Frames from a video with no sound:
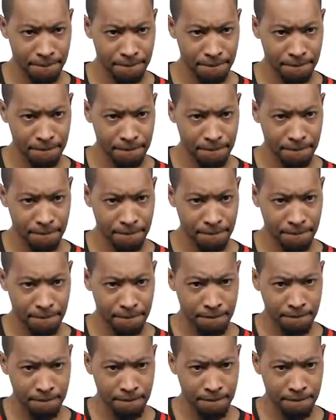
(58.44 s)

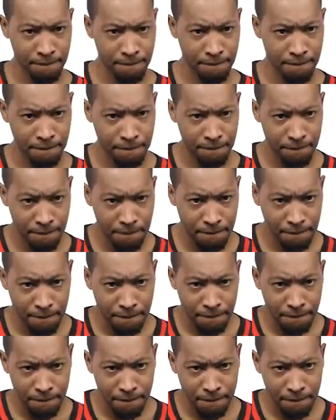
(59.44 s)

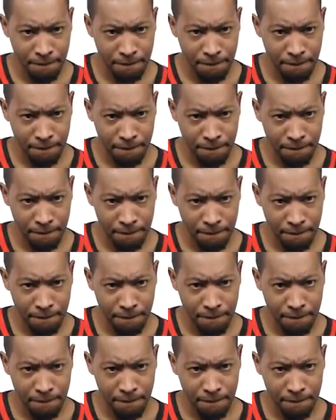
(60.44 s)

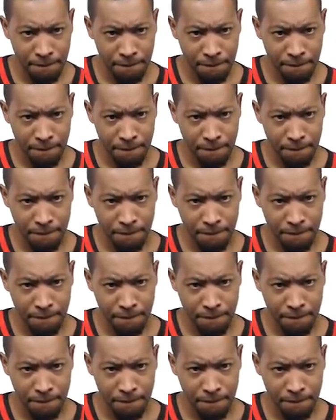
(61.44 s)
(not speaking)